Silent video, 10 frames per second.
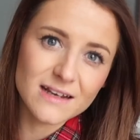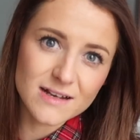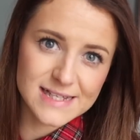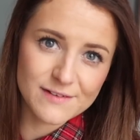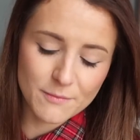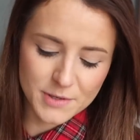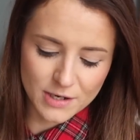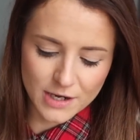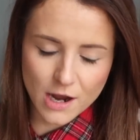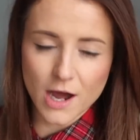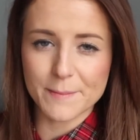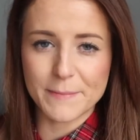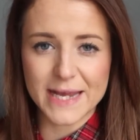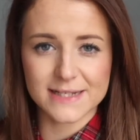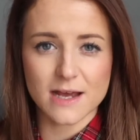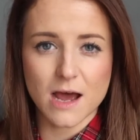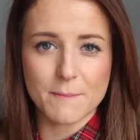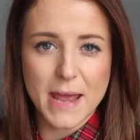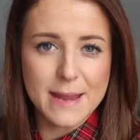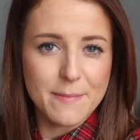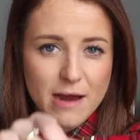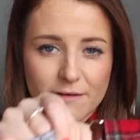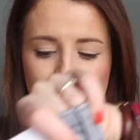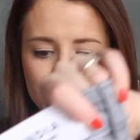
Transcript: And lastly from New Look, I picked up a pair of